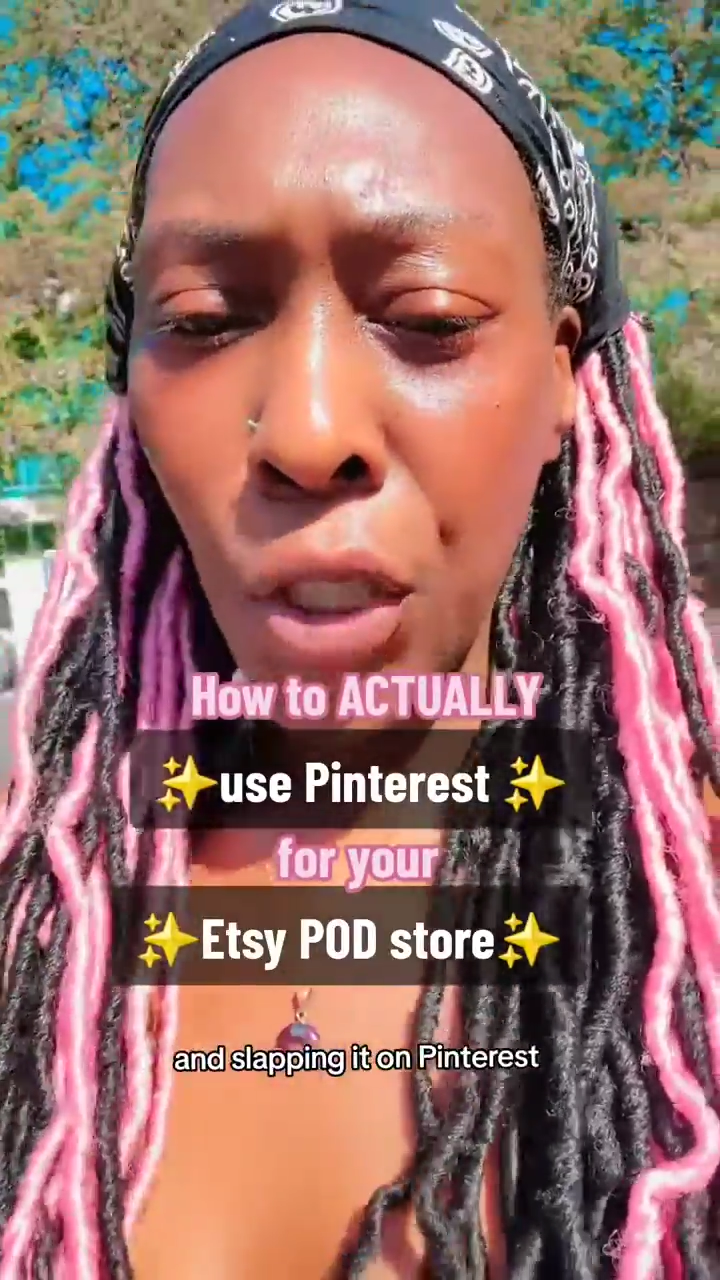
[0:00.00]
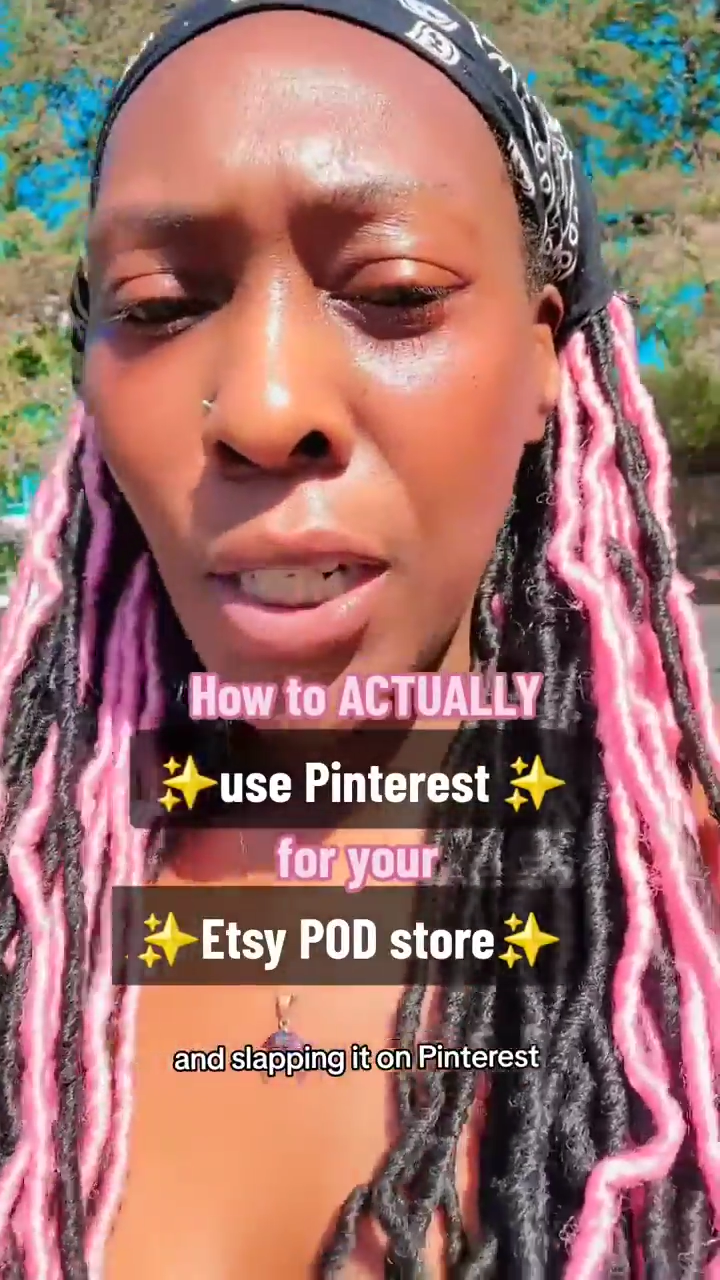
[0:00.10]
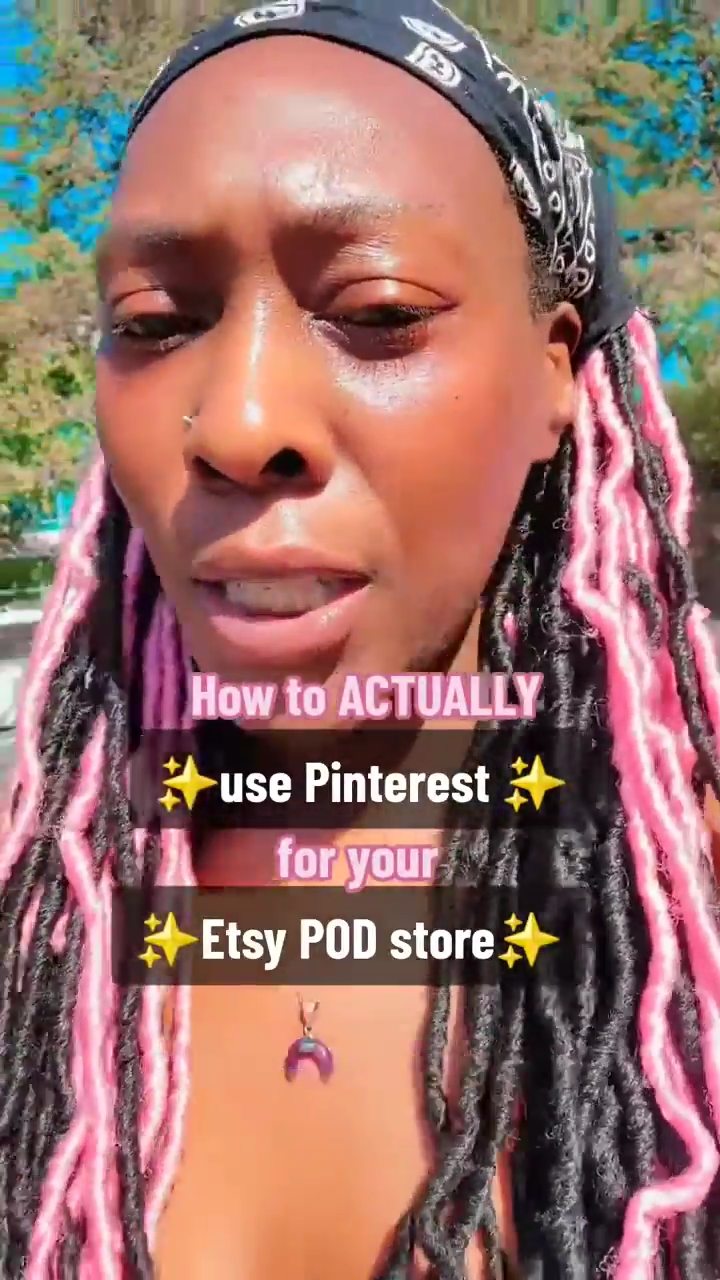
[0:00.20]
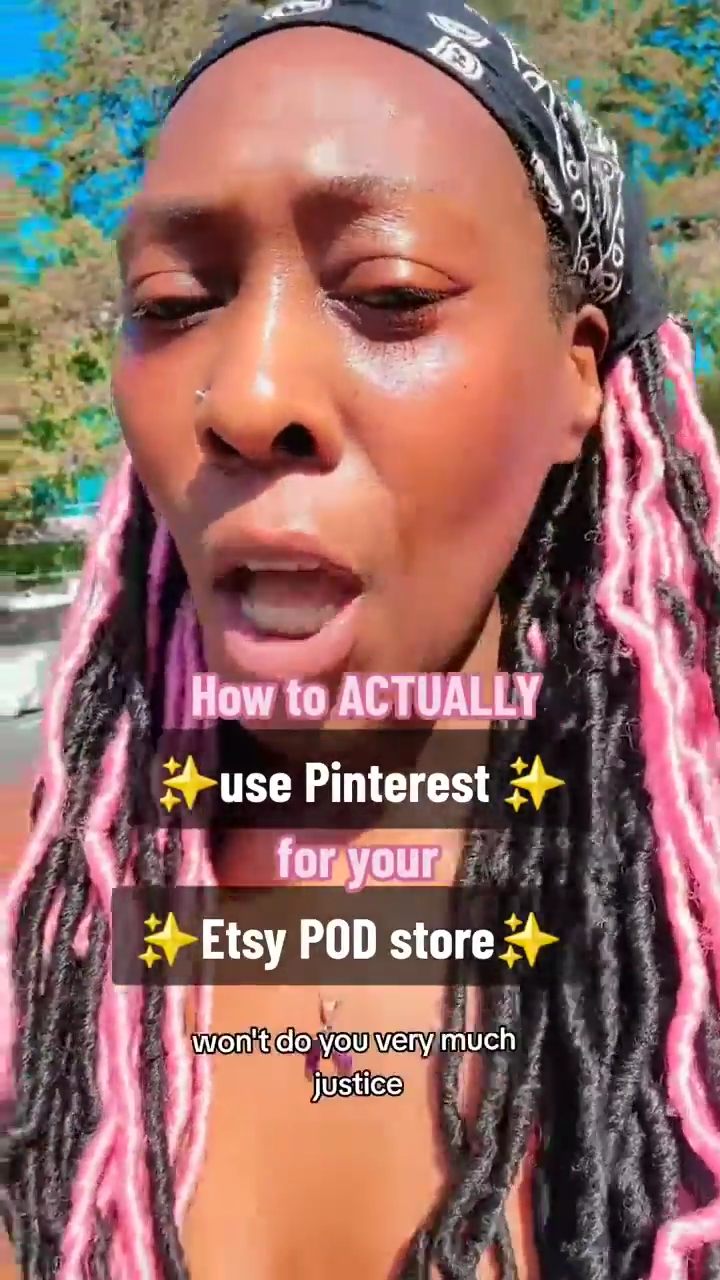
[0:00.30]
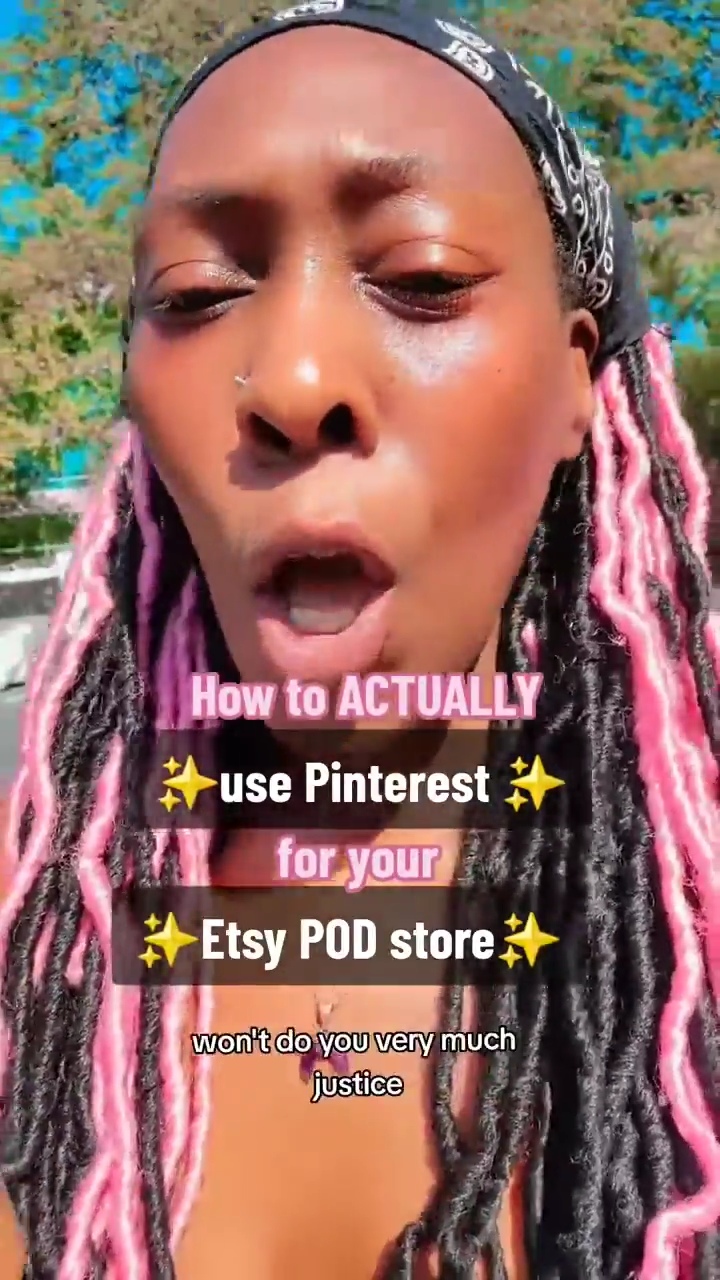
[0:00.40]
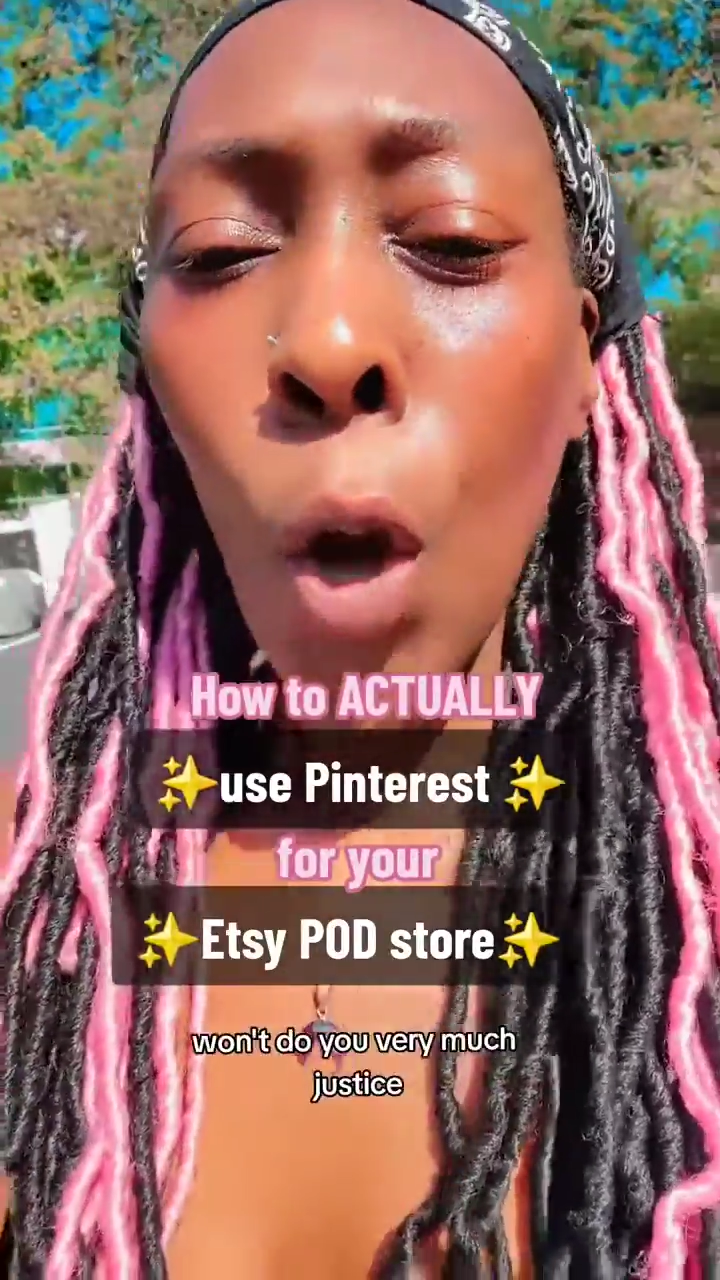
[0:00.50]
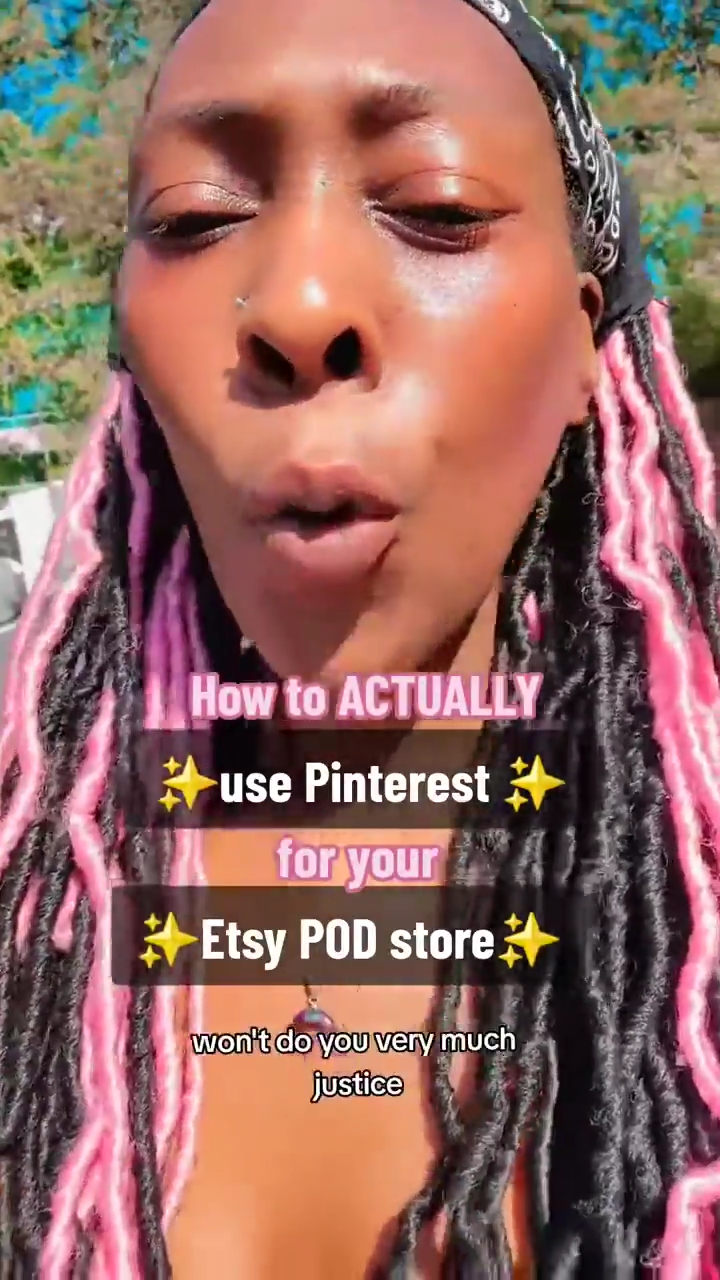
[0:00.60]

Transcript: won't do